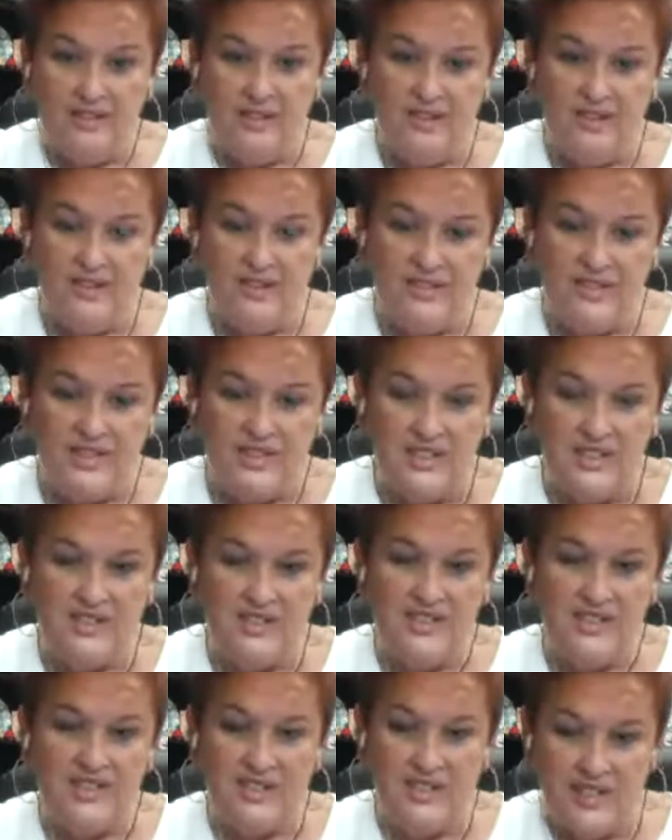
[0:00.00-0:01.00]
If it
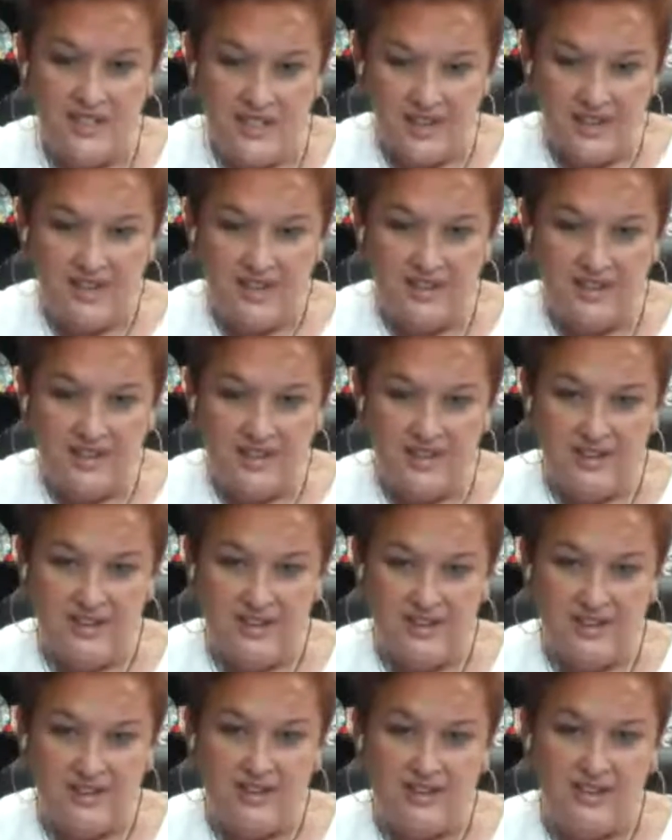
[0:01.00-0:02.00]
didn't stick,
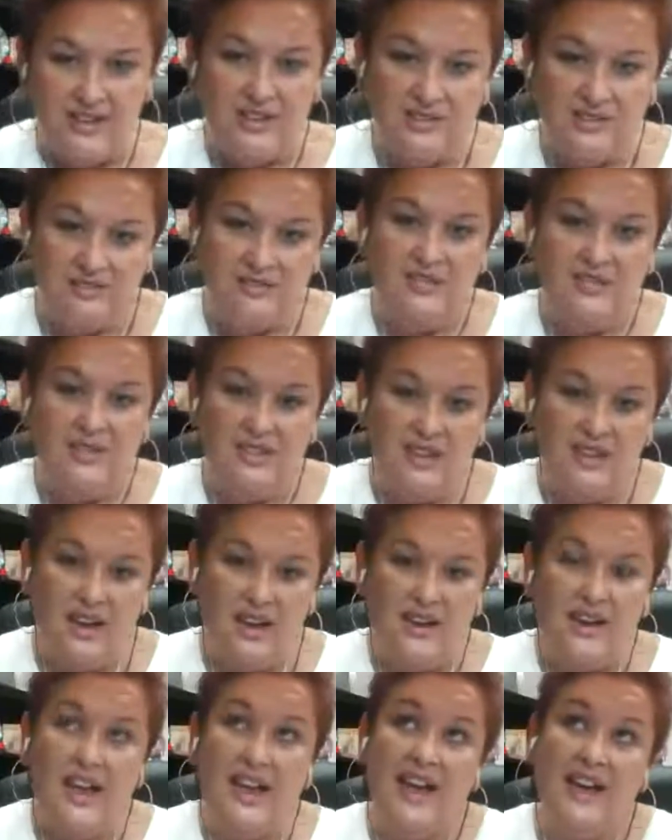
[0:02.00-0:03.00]
you
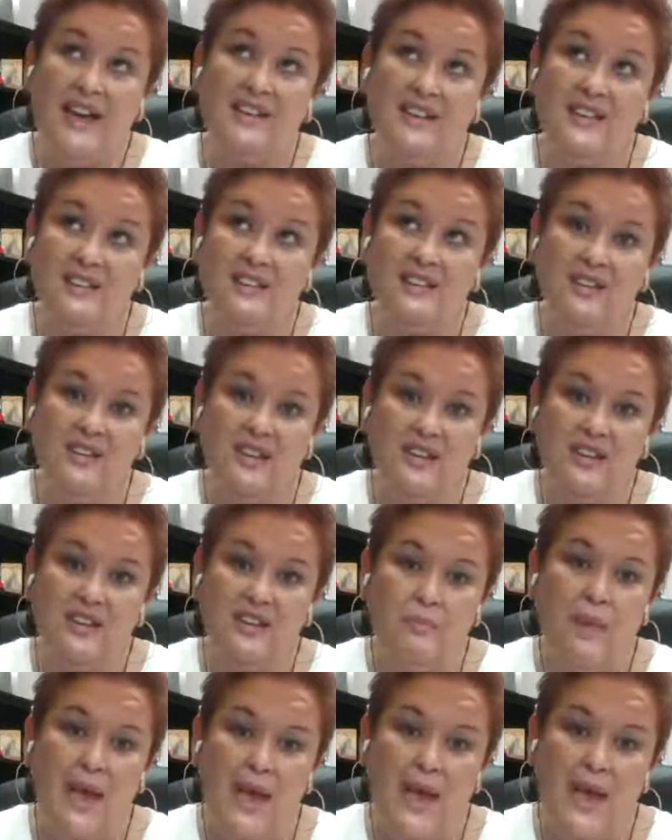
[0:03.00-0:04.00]
kind of had to look at
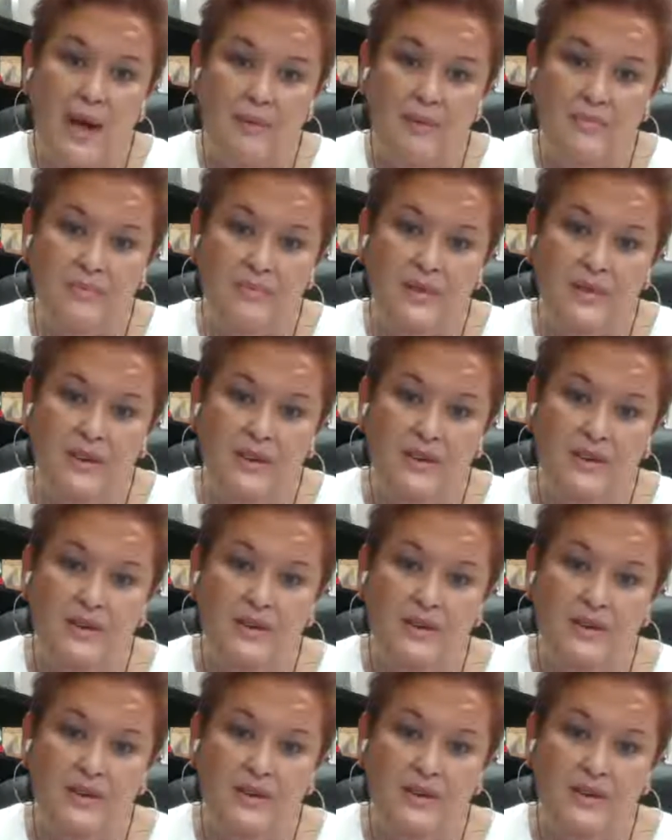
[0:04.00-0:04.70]
the map. And